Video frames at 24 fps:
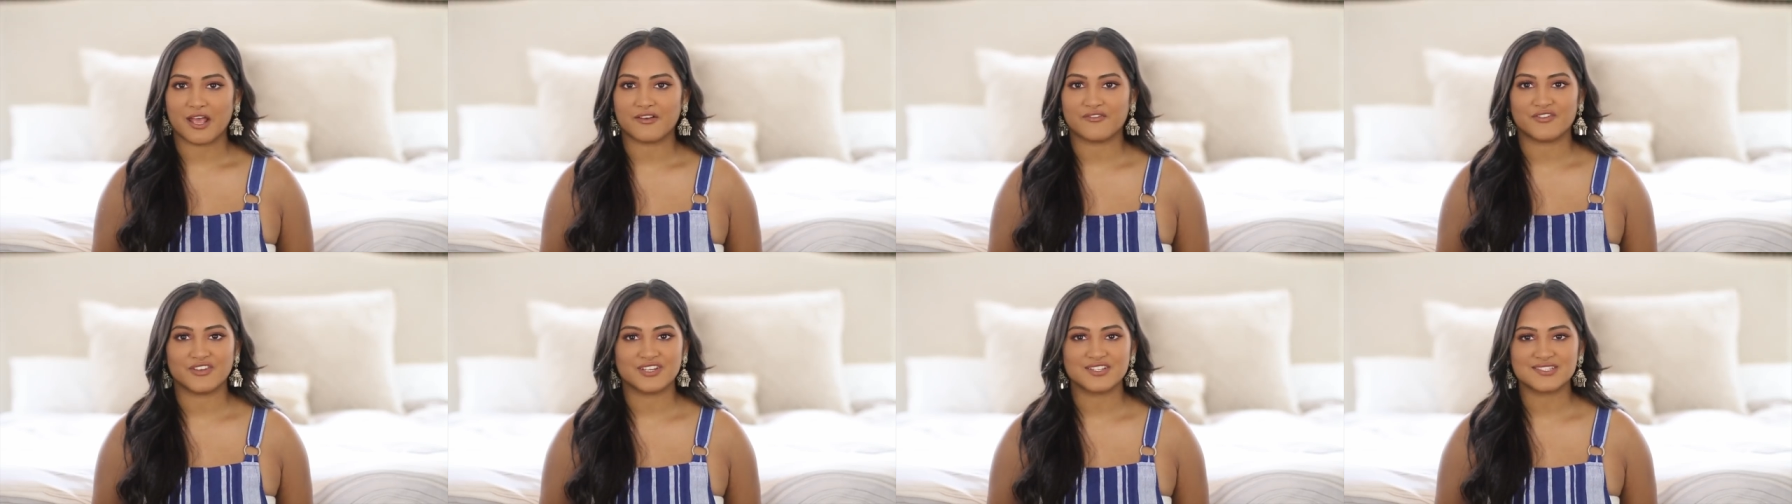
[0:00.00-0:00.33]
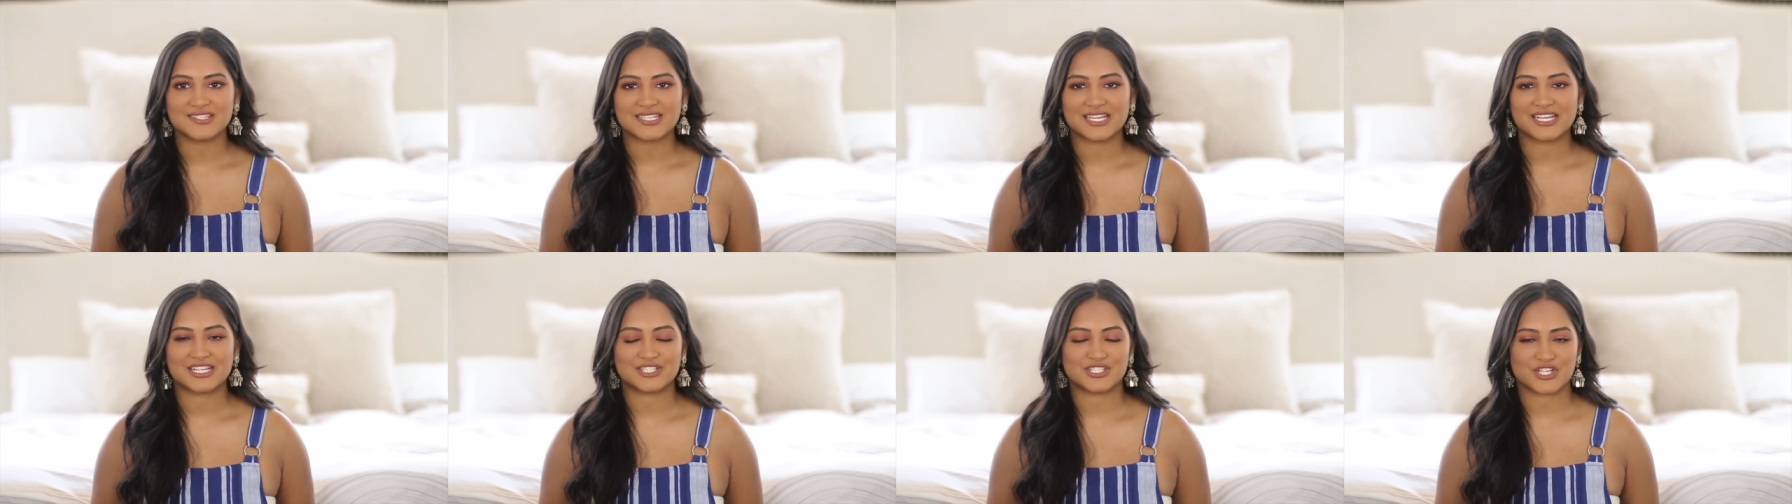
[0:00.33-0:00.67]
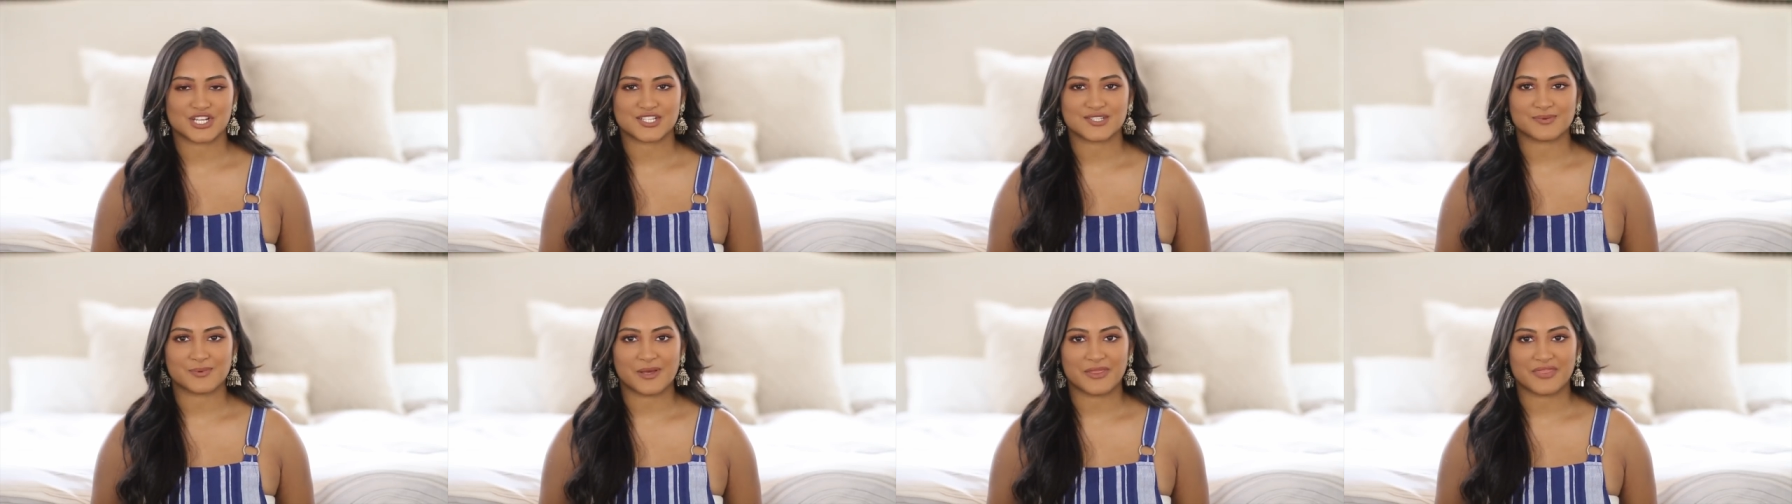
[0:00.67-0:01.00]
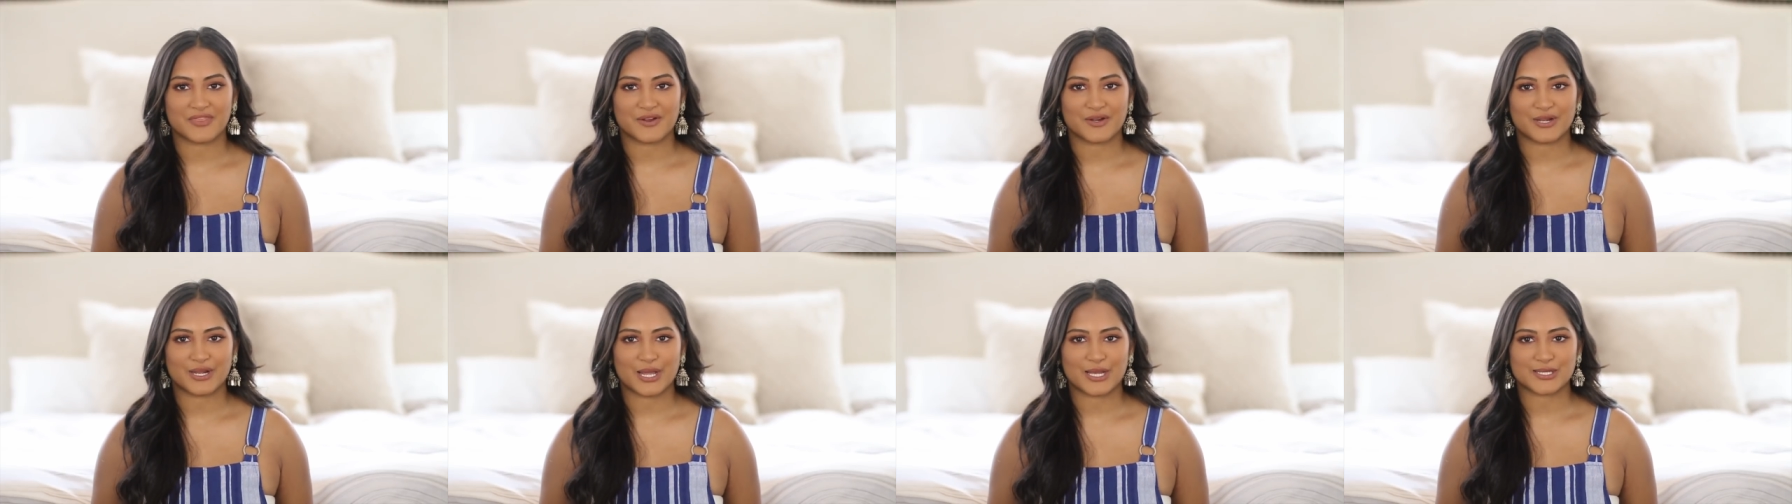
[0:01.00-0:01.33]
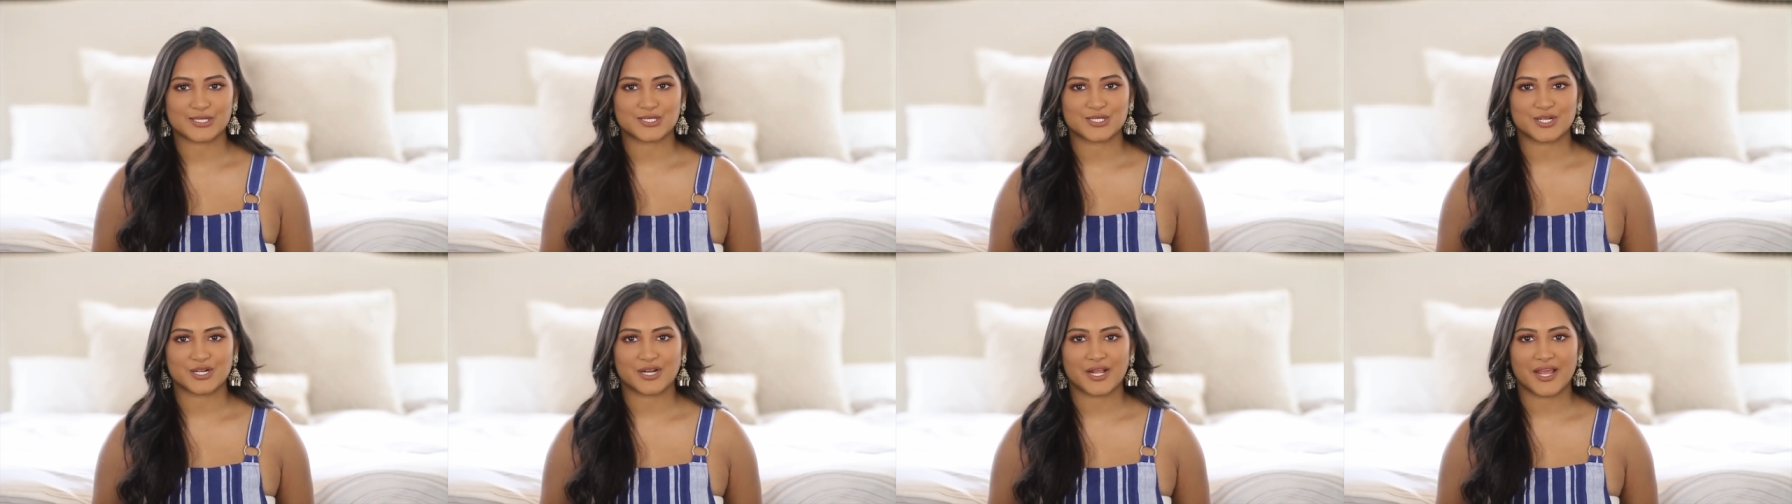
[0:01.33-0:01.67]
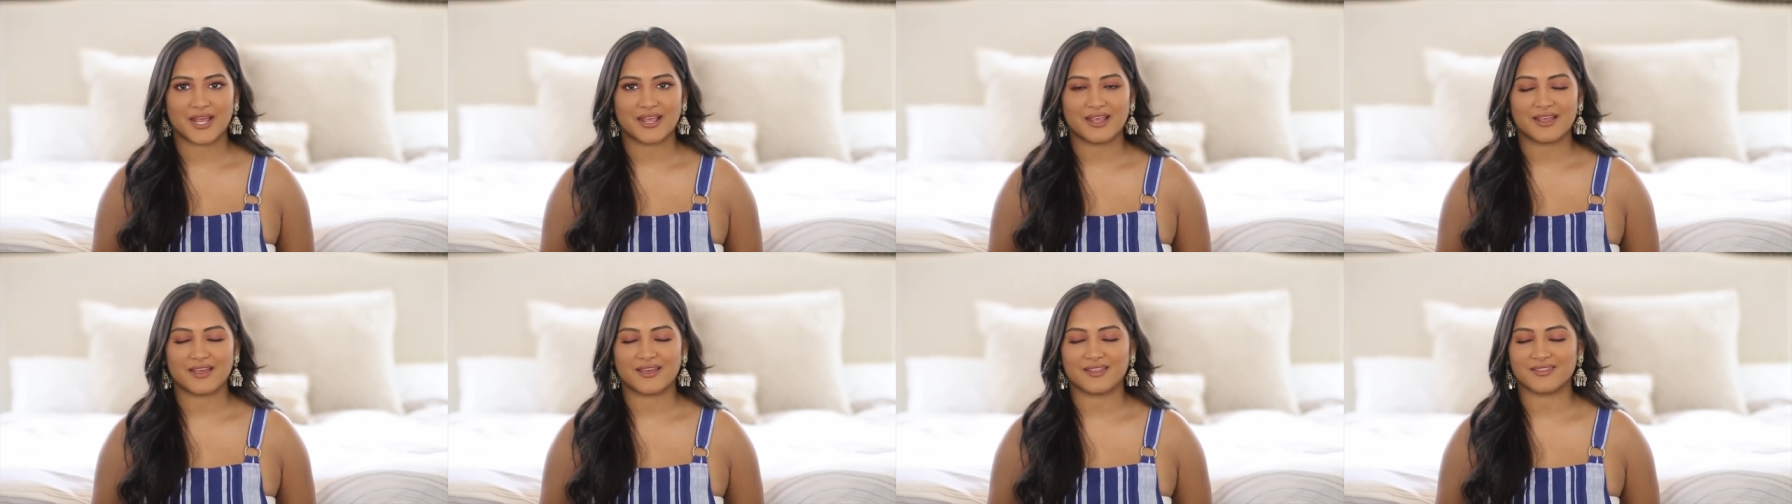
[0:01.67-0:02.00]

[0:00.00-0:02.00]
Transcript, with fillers: It feels like I just went there yesterday